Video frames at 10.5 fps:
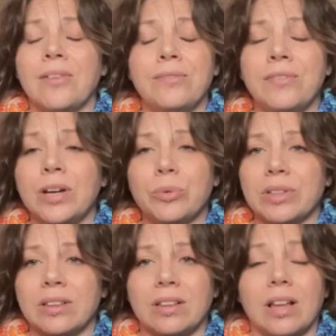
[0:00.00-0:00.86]
knit
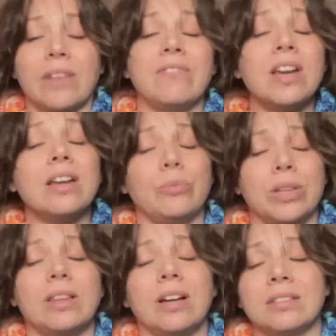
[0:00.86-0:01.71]

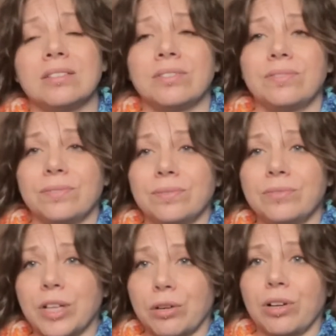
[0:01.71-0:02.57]
with tons of
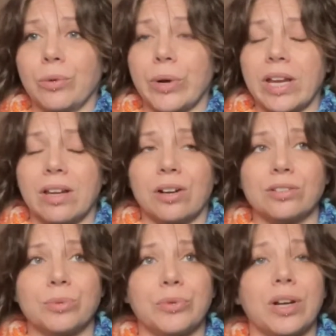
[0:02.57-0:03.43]
fingering weight
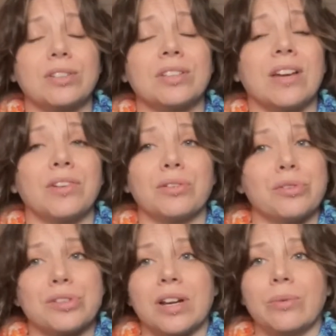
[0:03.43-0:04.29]
yarns before. I just haven't
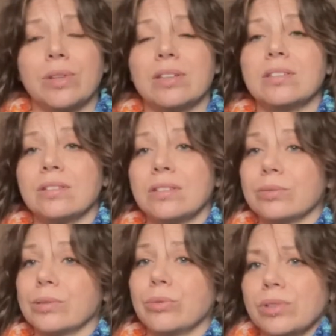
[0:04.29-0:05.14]
crocheted with it. So
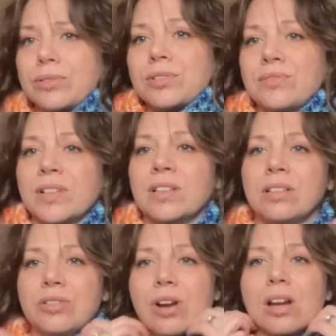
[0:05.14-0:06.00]
it was just fun to
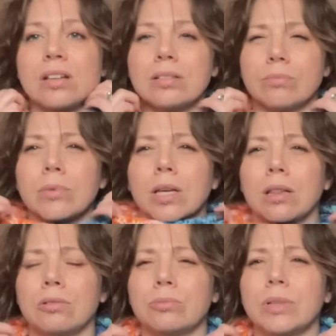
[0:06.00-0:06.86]
try something a
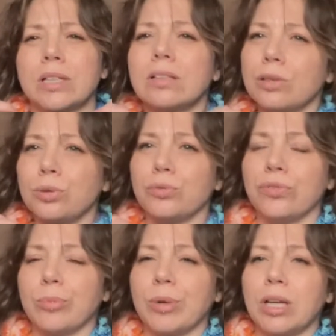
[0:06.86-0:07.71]
little bit new
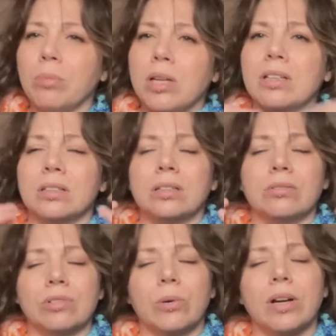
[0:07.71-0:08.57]
for me, but it didn't
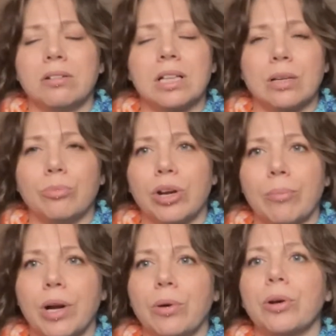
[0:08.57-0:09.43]
require a lot of brain
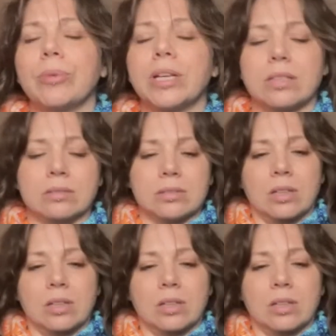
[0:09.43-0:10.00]
power because